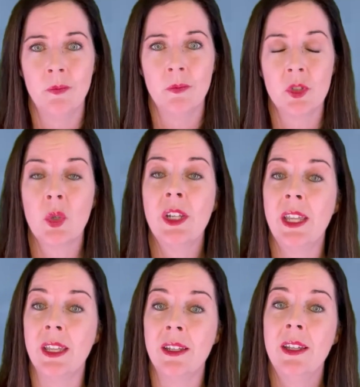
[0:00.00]
So
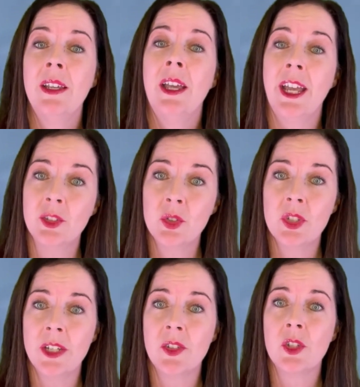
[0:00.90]
again,
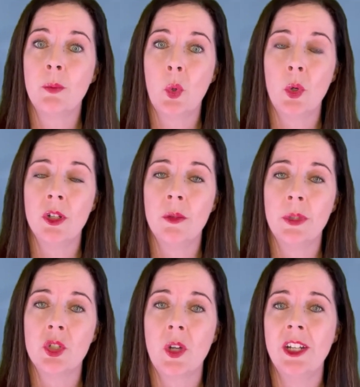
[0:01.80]
exercise is important,
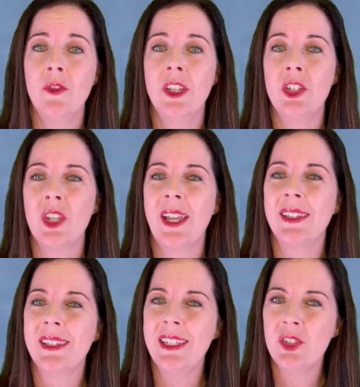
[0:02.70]
but try to finish at
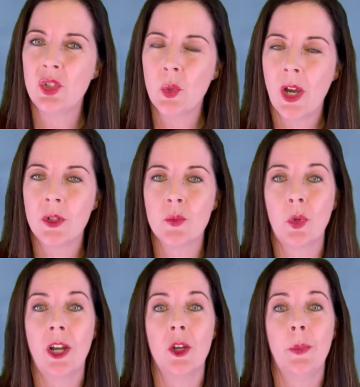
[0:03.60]
least 2 hours
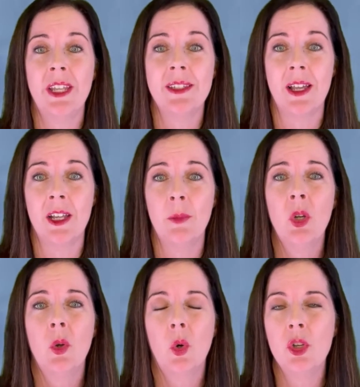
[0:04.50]
prior to bedtime,
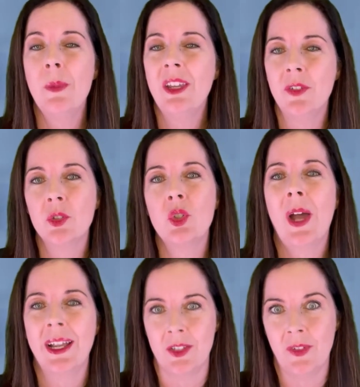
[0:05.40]
or you may feel too
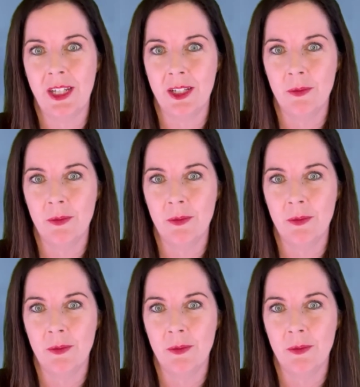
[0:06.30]
activated.